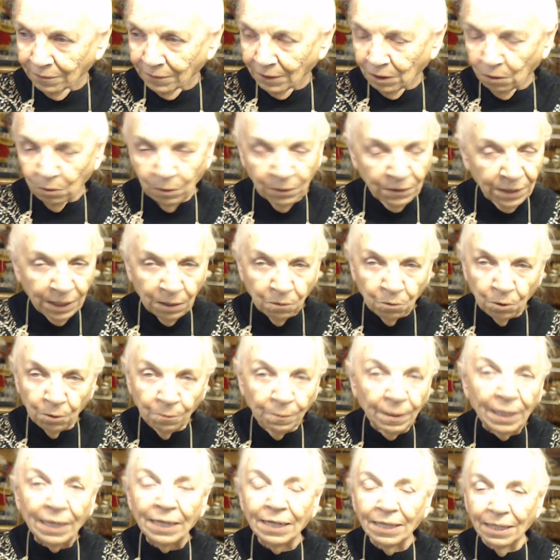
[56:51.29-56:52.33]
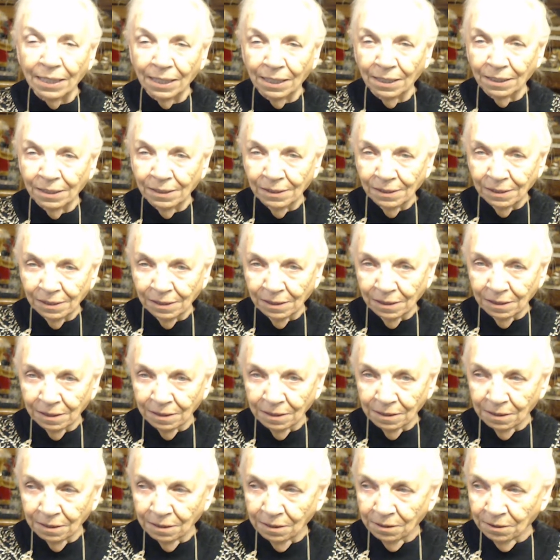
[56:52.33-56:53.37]
when they were mating,
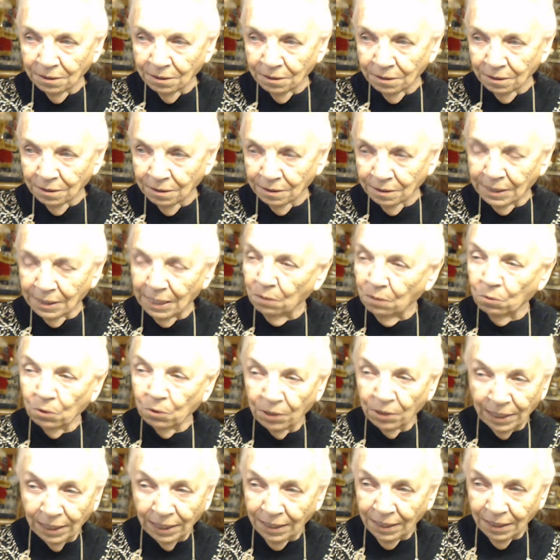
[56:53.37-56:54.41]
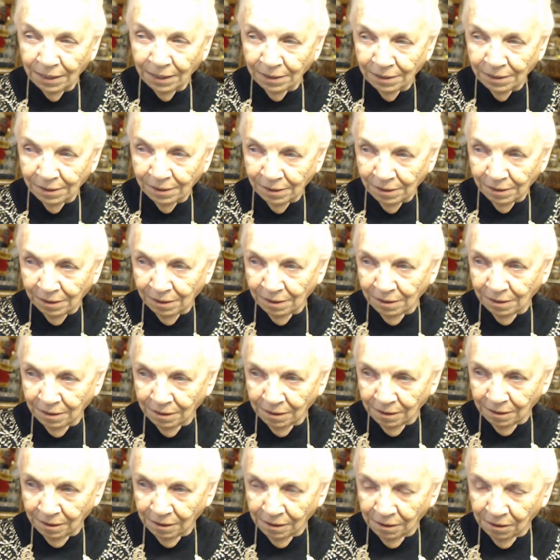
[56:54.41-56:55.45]
they were getting
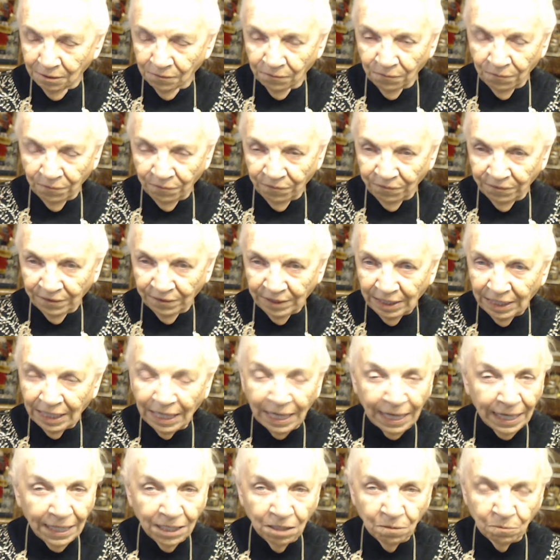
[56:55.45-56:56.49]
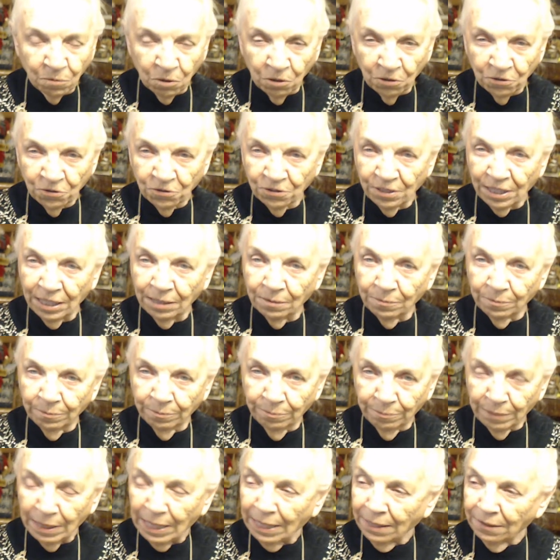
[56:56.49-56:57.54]
the animals that
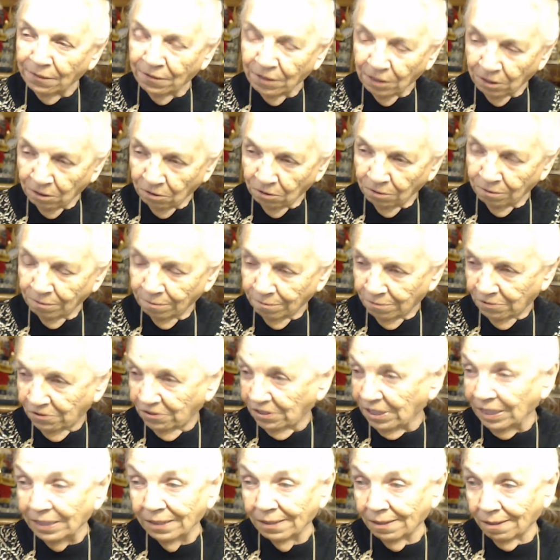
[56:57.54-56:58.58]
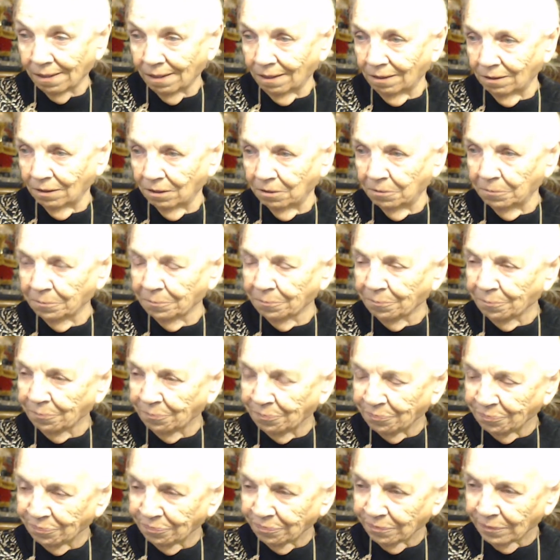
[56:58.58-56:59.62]
by their skin color
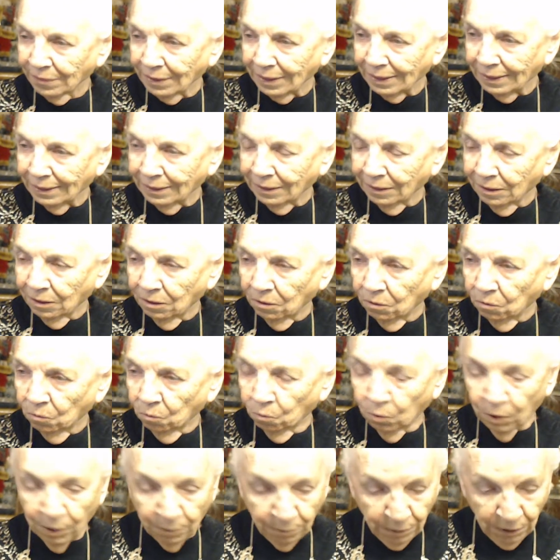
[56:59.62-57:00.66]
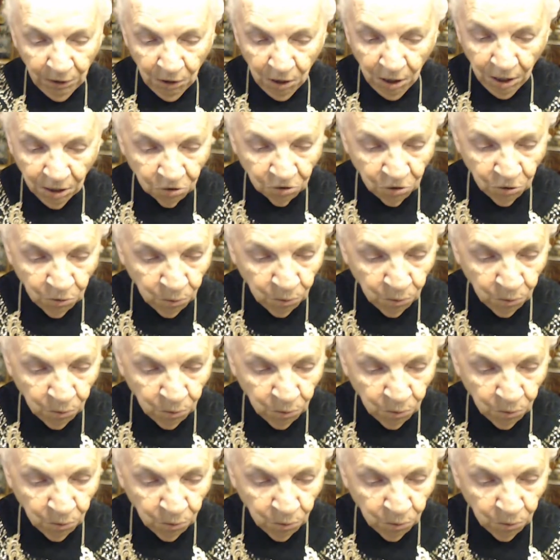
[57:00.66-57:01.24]
would belong to